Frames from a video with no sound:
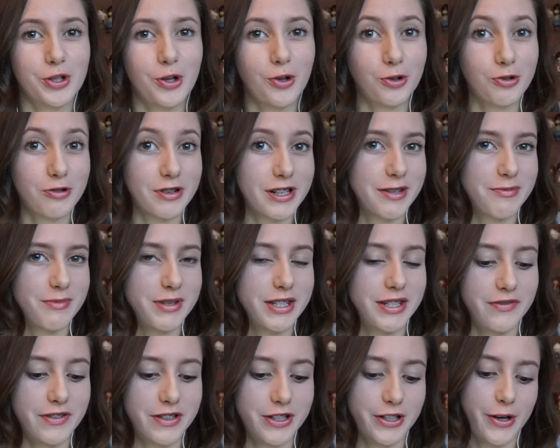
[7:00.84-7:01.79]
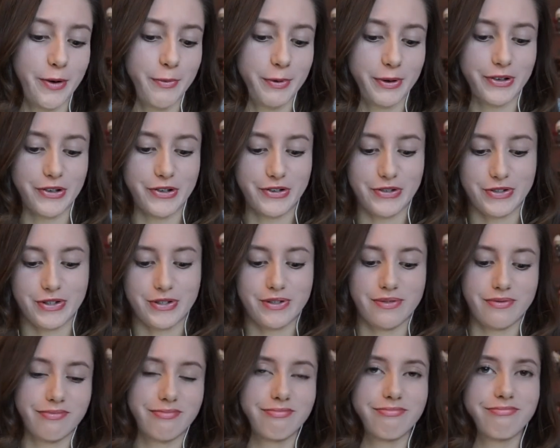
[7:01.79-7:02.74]
an old Christmassy video
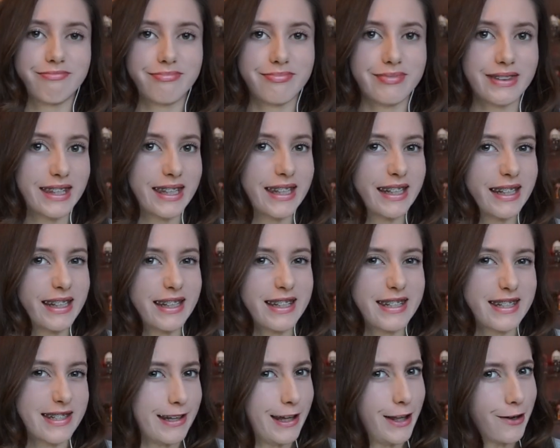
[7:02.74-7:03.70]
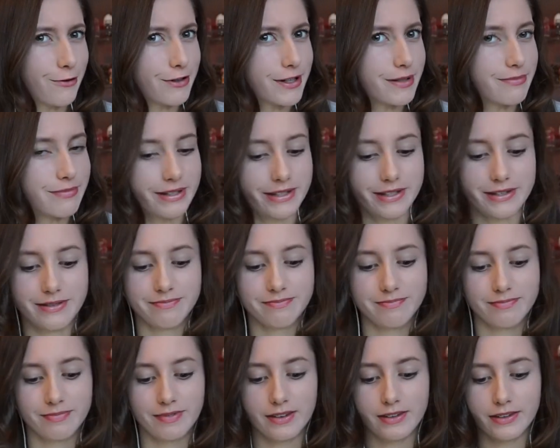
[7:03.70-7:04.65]
because it's nearly Christmas.
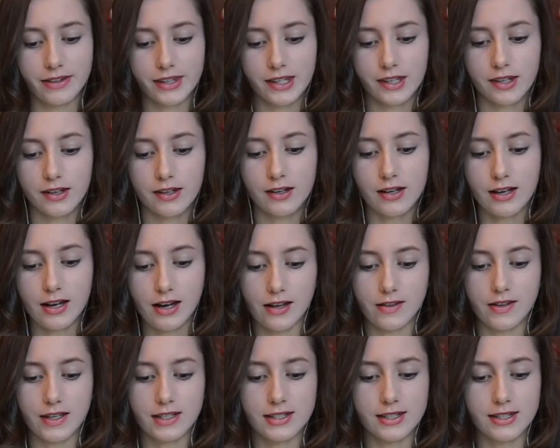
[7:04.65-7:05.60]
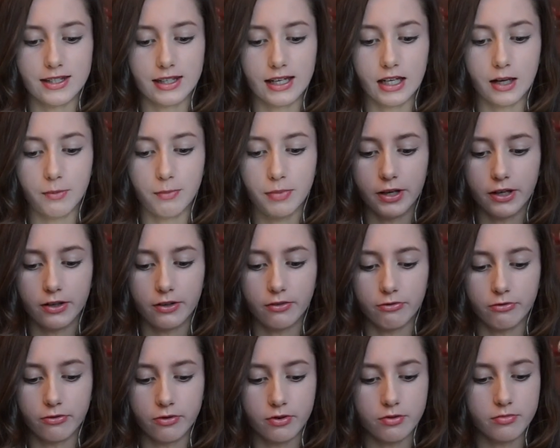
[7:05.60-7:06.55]
This is a guinea pig
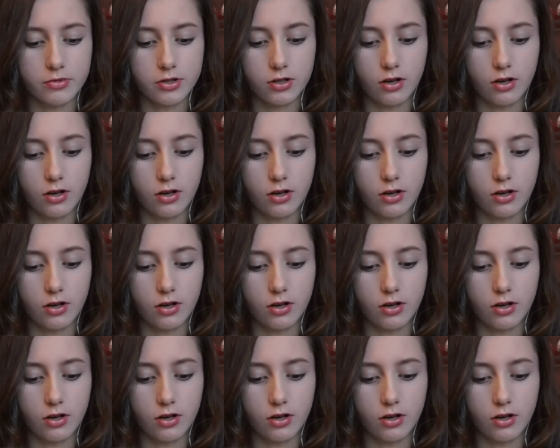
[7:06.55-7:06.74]
room